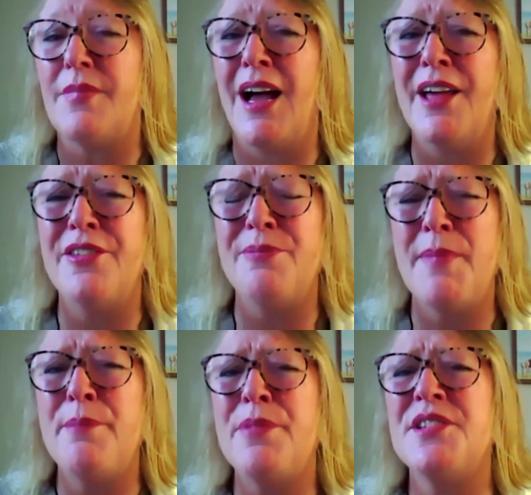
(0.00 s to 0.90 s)
I
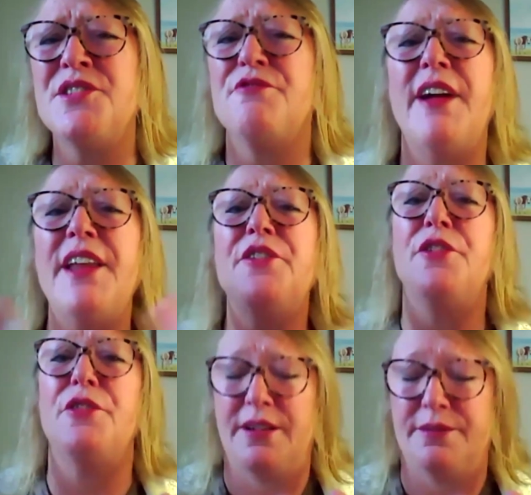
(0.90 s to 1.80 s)
remember
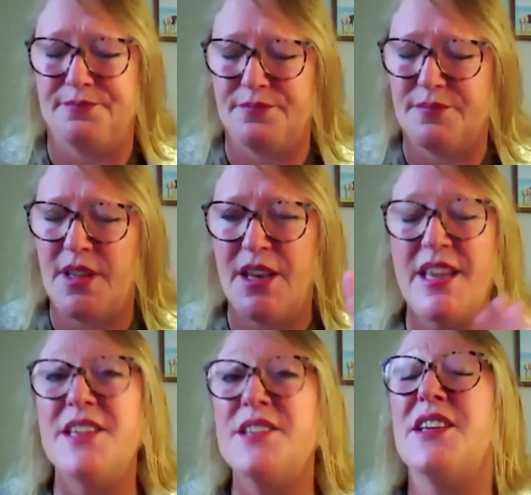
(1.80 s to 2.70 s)
surrendering. And
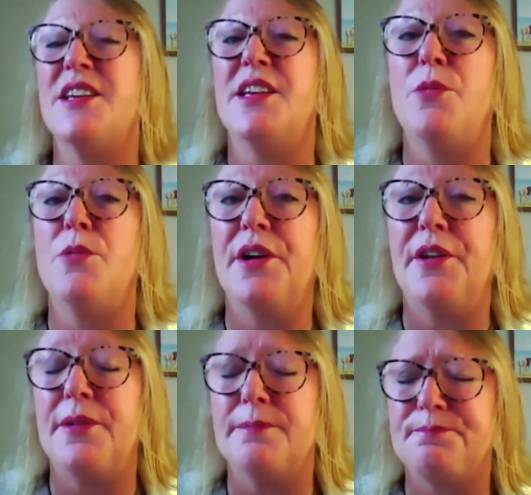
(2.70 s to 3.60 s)
here's the key word.